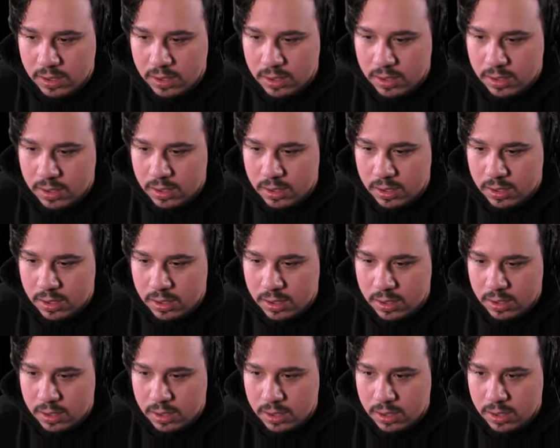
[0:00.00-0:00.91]

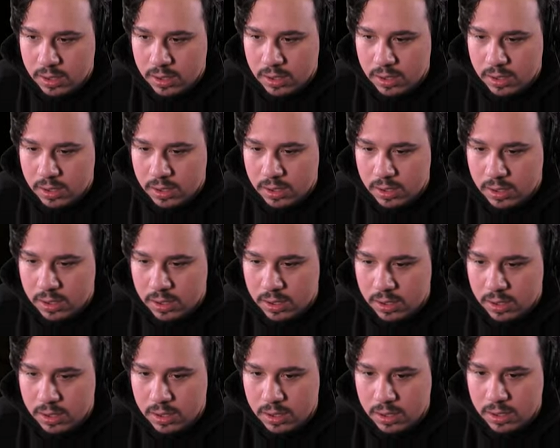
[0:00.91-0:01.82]

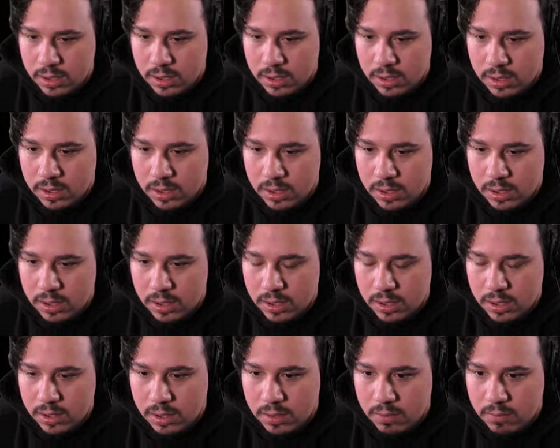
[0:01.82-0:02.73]

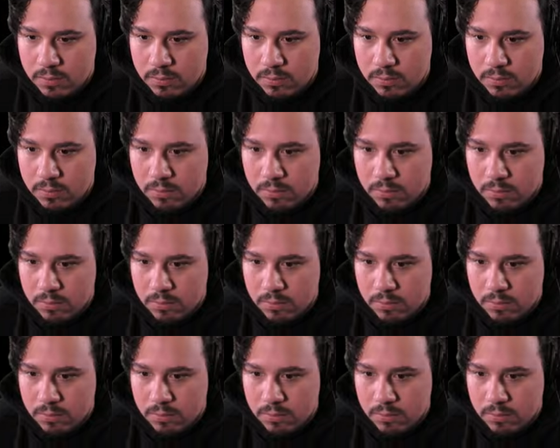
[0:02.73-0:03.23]
(silence)